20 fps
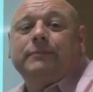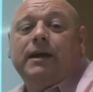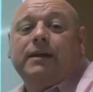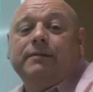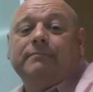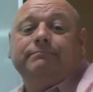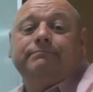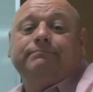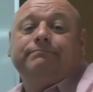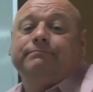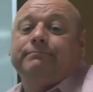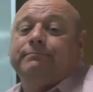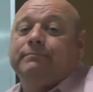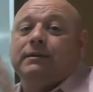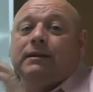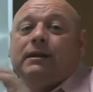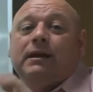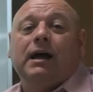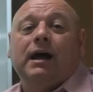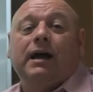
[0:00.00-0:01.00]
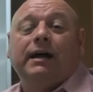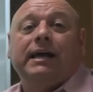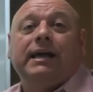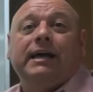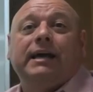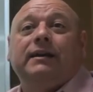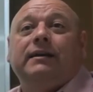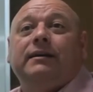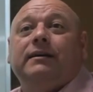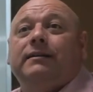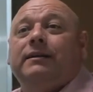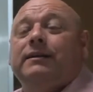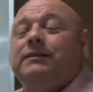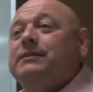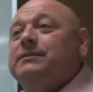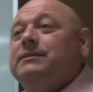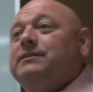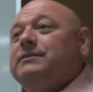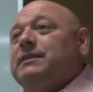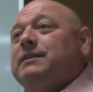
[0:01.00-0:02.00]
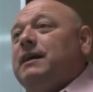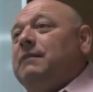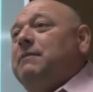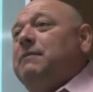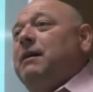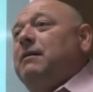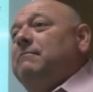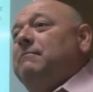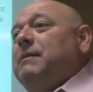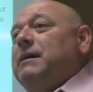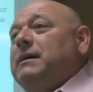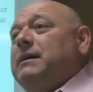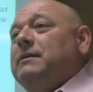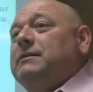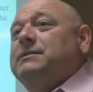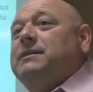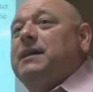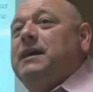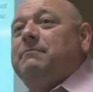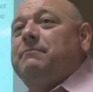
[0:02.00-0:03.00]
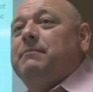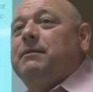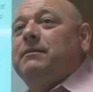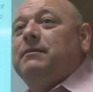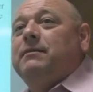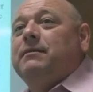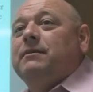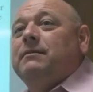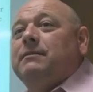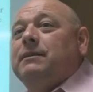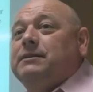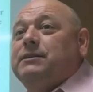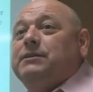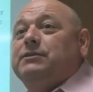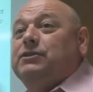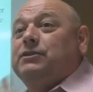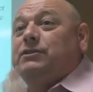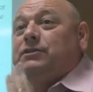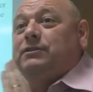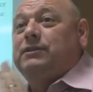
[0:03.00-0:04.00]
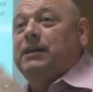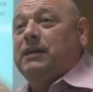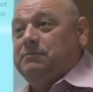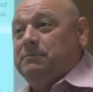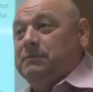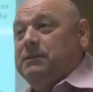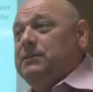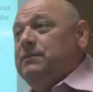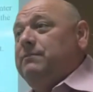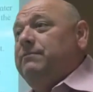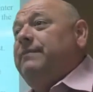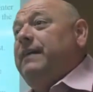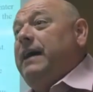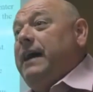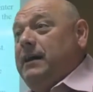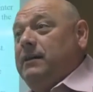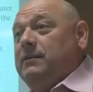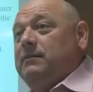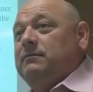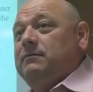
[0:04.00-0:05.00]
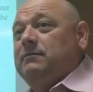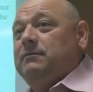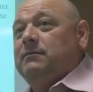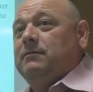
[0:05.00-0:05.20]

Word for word: Okay? Again, this is, I'm not making a statement. This is just statements of fact.